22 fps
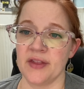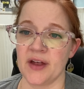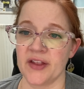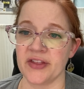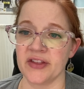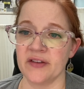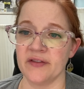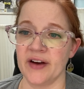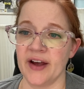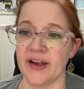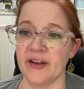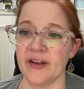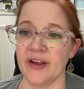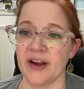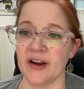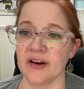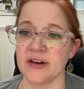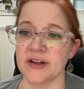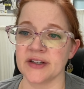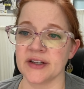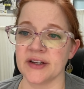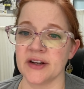thought the vile
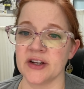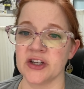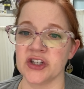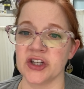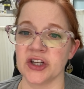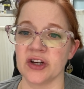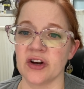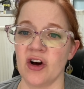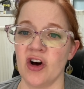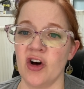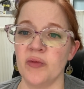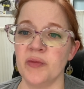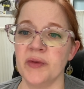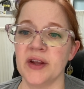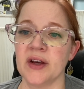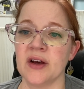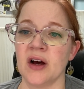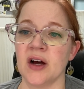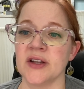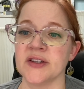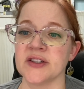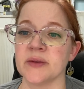harridan as she calmly
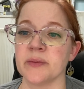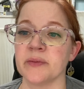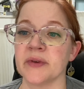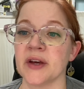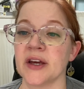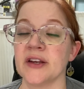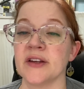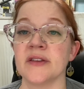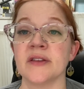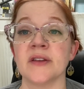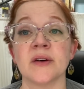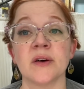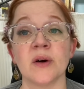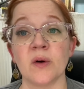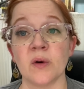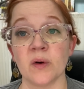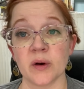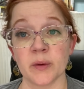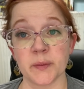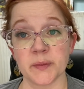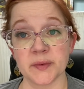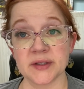contemplated the
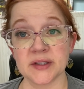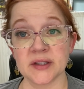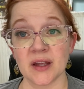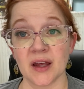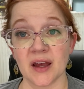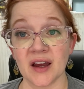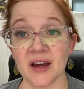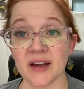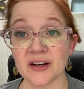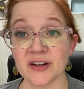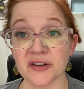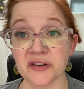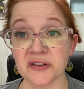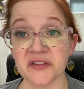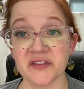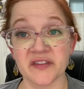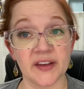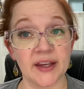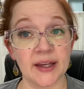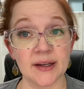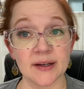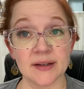corpse at her
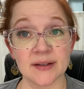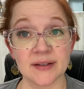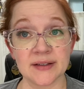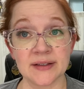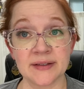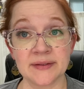feet.